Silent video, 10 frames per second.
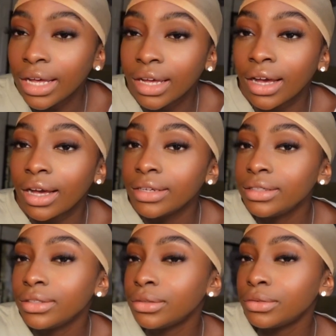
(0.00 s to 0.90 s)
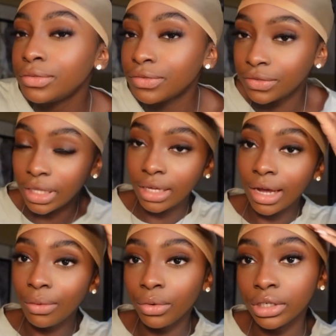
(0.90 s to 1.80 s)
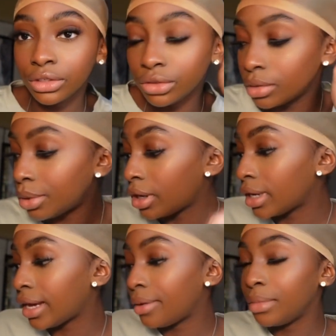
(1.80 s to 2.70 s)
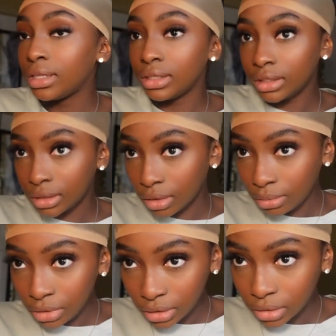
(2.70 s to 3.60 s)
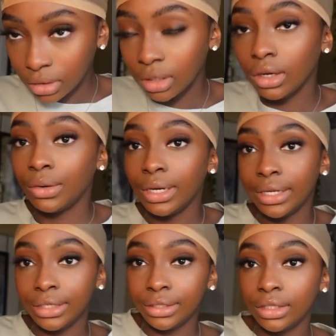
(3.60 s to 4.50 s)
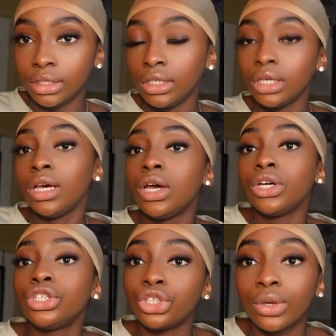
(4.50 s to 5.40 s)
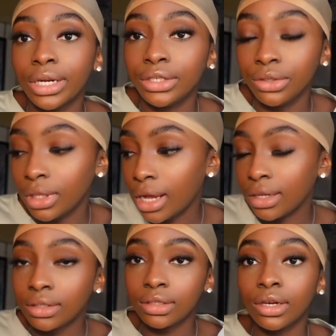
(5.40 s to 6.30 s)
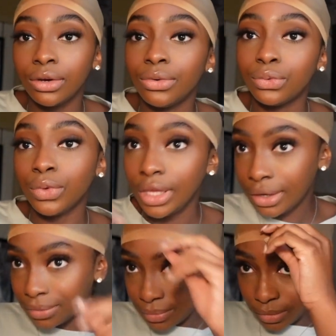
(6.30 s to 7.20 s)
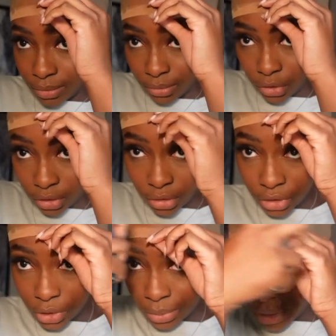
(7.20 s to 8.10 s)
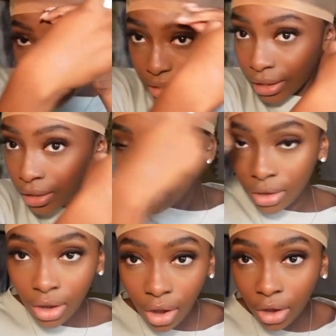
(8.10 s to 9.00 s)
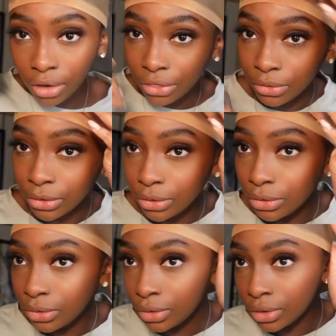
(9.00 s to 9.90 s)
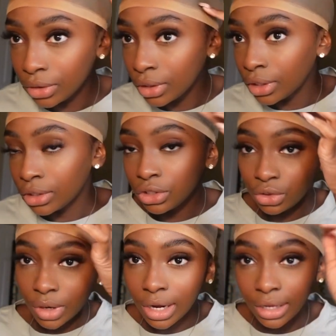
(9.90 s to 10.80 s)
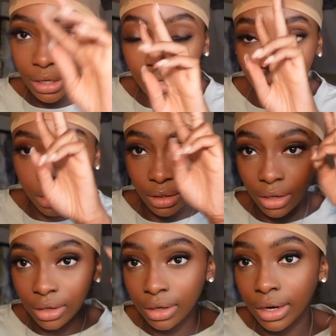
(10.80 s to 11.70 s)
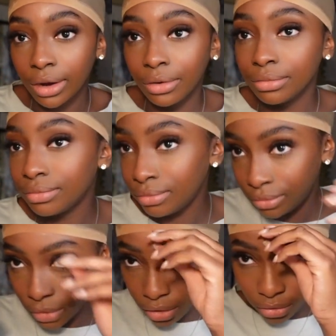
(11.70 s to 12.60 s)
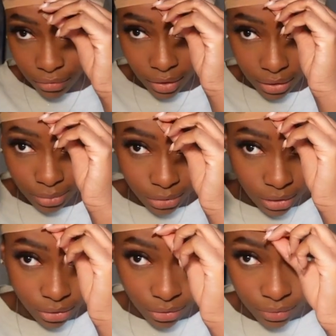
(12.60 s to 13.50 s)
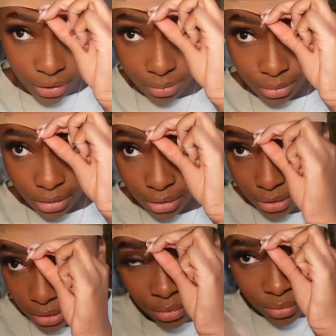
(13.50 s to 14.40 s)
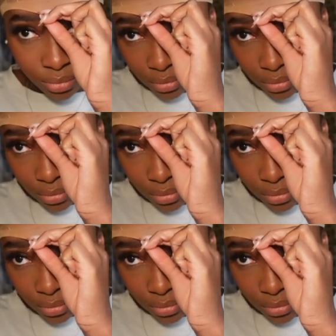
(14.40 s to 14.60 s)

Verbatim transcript: kind of think I want to do the ball cap method, so I'm just going to go ahead and try to do that. So yeah, I'm just going to spray all through, dry it, and then cut it out. Y'all know the vibes, y'all know the vibes. Why